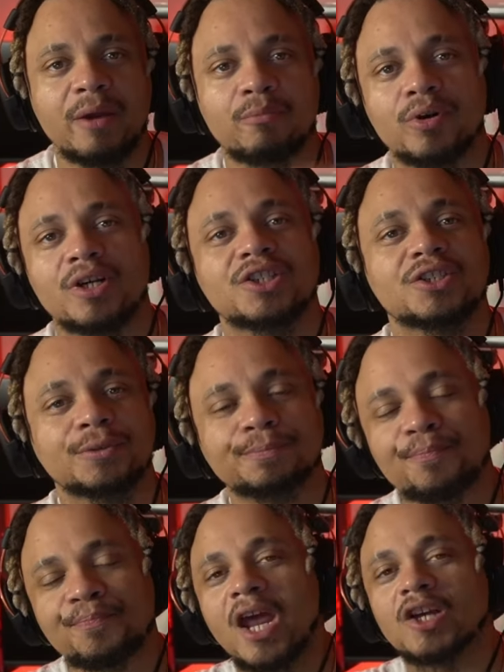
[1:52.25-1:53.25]

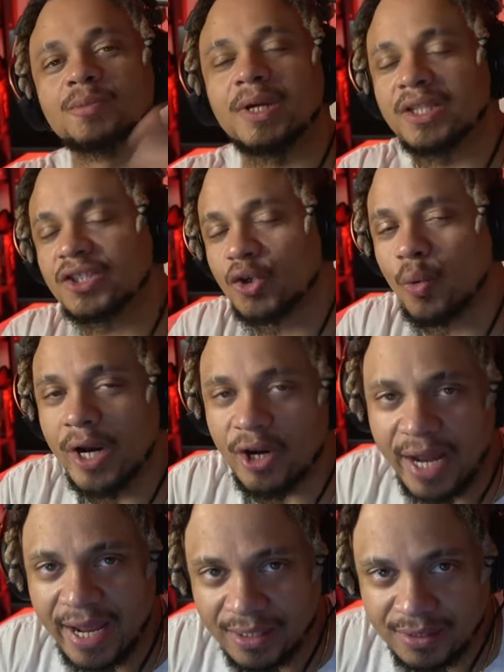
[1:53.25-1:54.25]
paintbrush, and they was about to square